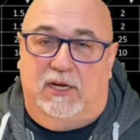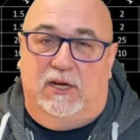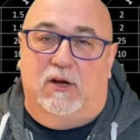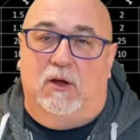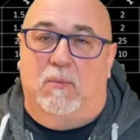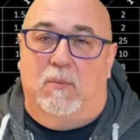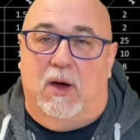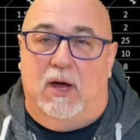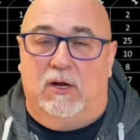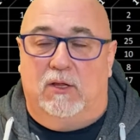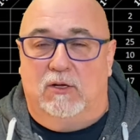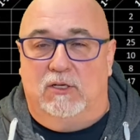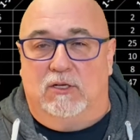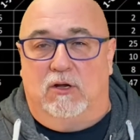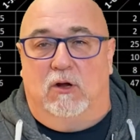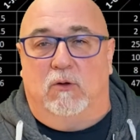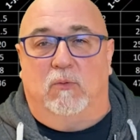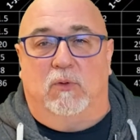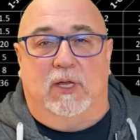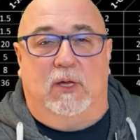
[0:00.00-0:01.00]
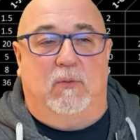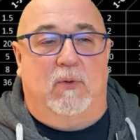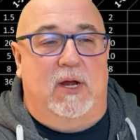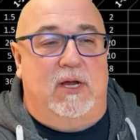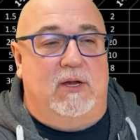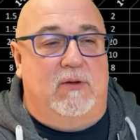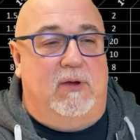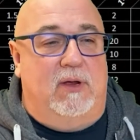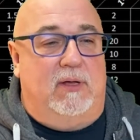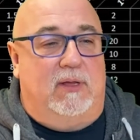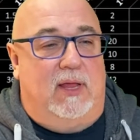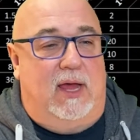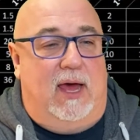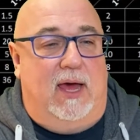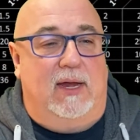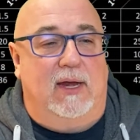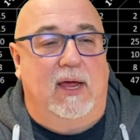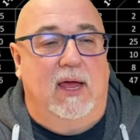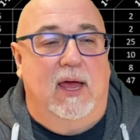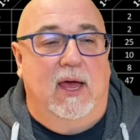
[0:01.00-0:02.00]
You know, modelers aren't really rendering a
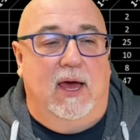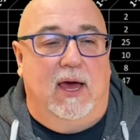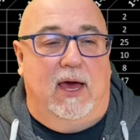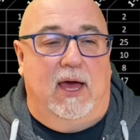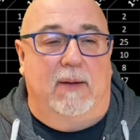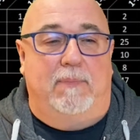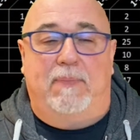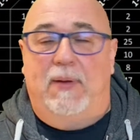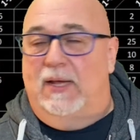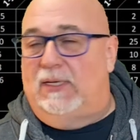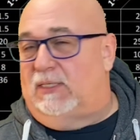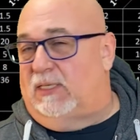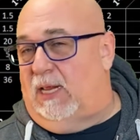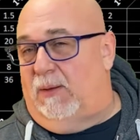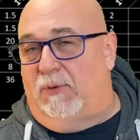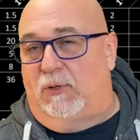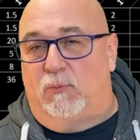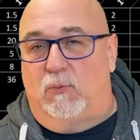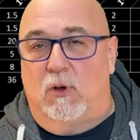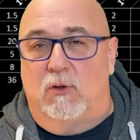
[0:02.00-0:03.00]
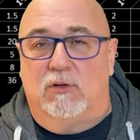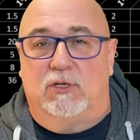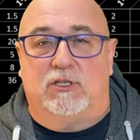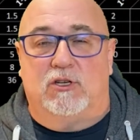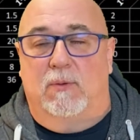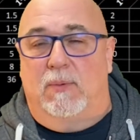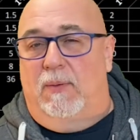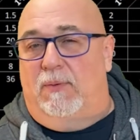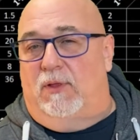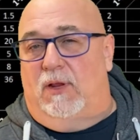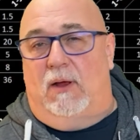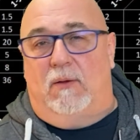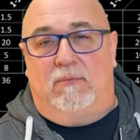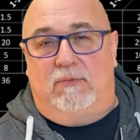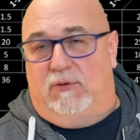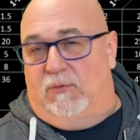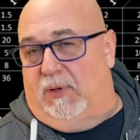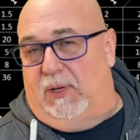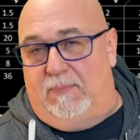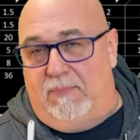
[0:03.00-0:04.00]
lot at best. Same with rotoscope. Maybe they're
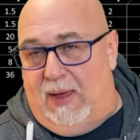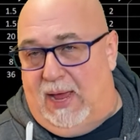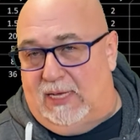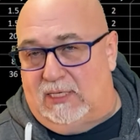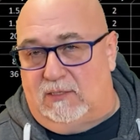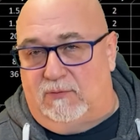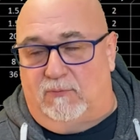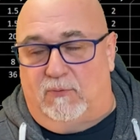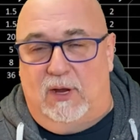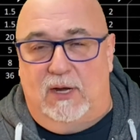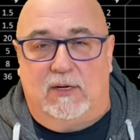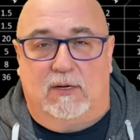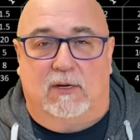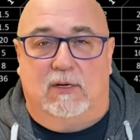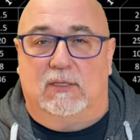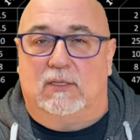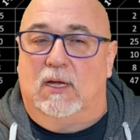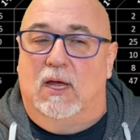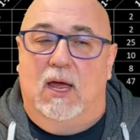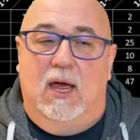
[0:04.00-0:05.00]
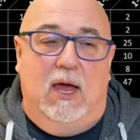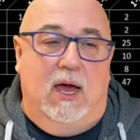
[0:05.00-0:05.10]
not doing massive renders.